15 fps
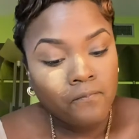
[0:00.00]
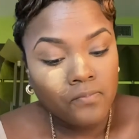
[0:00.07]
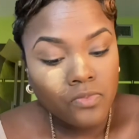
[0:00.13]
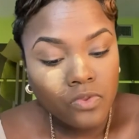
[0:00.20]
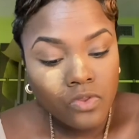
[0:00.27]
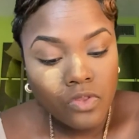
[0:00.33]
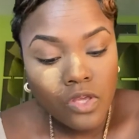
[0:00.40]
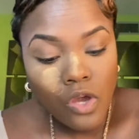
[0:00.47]

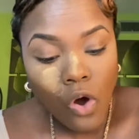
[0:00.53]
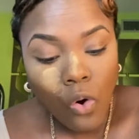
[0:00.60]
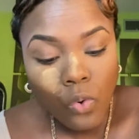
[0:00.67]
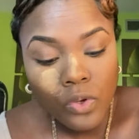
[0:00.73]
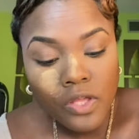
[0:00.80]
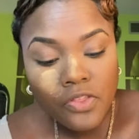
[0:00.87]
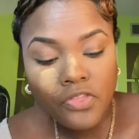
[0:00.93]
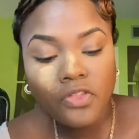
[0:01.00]
The
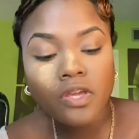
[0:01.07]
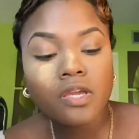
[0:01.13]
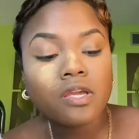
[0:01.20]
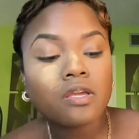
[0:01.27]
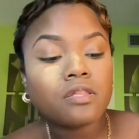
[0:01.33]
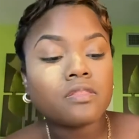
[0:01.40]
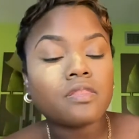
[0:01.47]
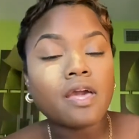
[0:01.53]
only
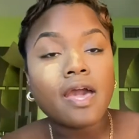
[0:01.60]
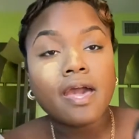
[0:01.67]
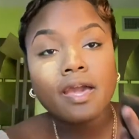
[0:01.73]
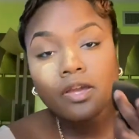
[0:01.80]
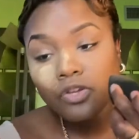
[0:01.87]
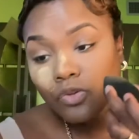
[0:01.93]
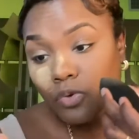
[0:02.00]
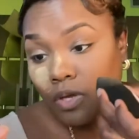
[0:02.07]
thing
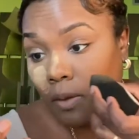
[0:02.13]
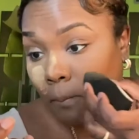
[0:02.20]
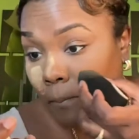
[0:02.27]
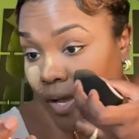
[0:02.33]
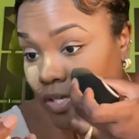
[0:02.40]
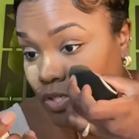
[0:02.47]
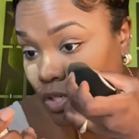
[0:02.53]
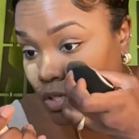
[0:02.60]
that you can
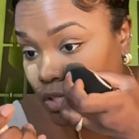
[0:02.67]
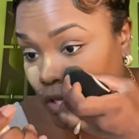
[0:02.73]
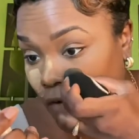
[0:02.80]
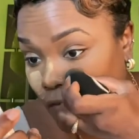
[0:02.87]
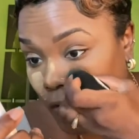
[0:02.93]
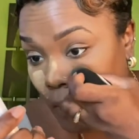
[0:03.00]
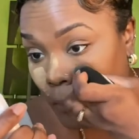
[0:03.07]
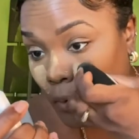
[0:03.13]
mess yourself
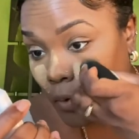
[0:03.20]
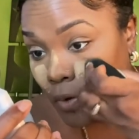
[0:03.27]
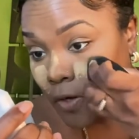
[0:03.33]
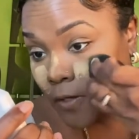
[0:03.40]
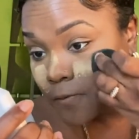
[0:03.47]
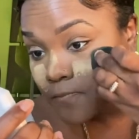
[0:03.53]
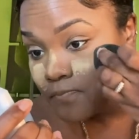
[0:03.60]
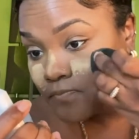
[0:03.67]
up
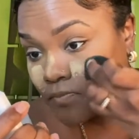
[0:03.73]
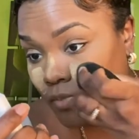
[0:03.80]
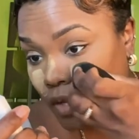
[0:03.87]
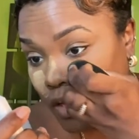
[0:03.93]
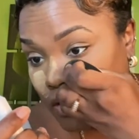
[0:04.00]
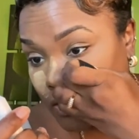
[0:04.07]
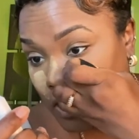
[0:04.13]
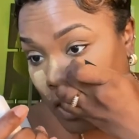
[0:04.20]
on
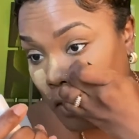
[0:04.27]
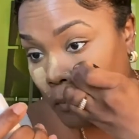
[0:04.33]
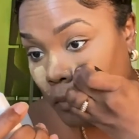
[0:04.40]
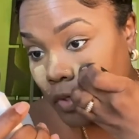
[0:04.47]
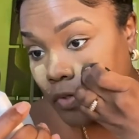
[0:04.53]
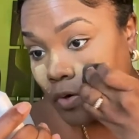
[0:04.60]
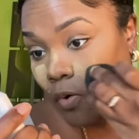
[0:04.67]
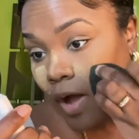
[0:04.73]
is that when
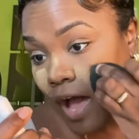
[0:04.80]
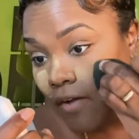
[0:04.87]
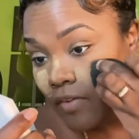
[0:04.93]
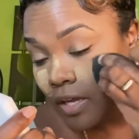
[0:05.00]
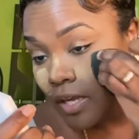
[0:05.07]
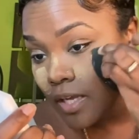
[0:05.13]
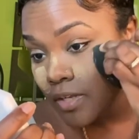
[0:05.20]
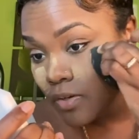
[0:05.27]
you don't have an
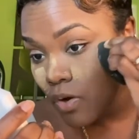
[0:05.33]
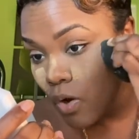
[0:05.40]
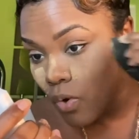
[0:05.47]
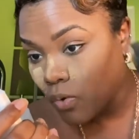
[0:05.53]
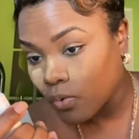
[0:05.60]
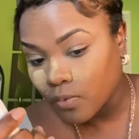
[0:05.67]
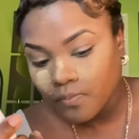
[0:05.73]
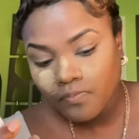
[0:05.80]
end
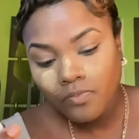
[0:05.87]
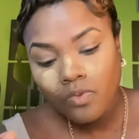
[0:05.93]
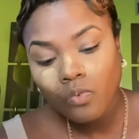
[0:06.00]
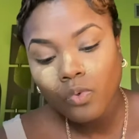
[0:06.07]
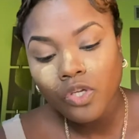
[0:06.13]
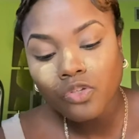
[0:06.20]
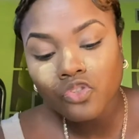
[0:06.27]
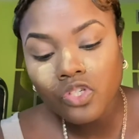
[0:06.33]
goal,
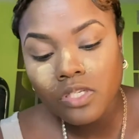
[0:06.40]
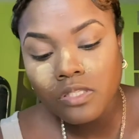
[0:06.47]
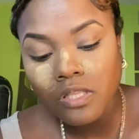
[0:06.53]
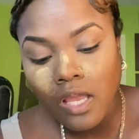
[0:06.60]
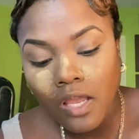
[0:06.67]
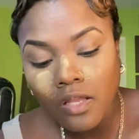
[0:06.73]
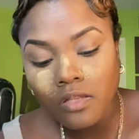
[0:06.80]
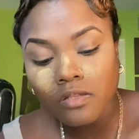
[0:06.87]
when you just
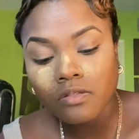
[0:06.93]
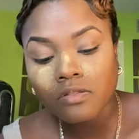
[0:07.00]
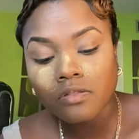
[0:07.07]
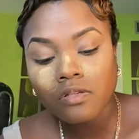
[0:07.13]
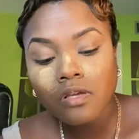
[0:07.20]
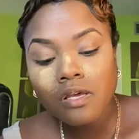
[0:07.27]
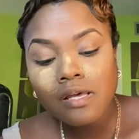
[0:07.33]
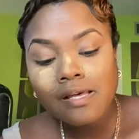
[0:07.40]

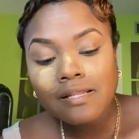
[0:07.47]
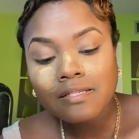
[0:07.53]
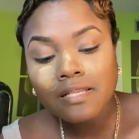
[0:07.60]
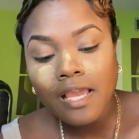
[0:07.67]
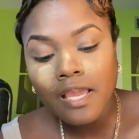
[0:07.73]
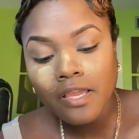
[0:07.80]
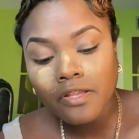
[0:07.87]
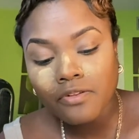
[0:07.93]
dating
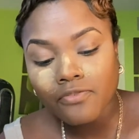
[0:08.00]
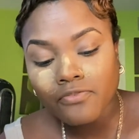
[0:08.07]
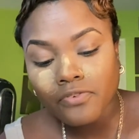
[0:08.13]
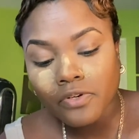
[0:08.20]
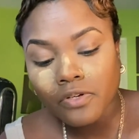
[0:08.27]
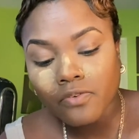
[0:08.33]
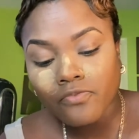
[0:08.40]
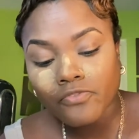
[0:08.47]

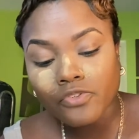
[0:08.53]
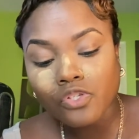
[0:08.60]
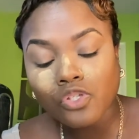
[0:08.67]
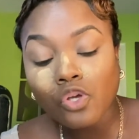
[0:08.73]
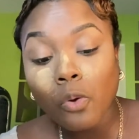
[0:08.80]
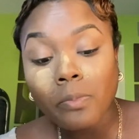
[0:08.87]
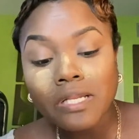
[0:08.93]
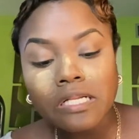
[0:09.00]
for
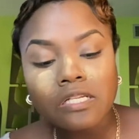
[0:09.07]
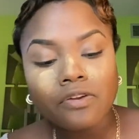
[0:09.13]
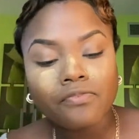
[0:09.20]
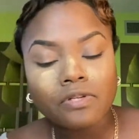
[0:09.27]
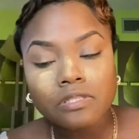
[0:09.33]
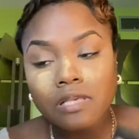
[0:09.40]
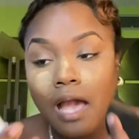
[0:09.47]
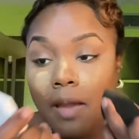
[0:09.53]
so many
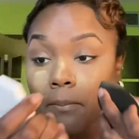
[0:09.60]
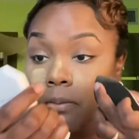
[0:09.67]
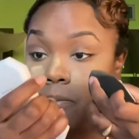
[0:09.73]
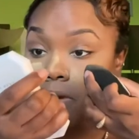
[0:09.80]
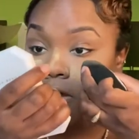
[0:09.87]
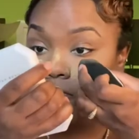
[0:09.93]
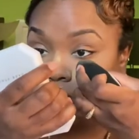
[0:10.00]
different type of men for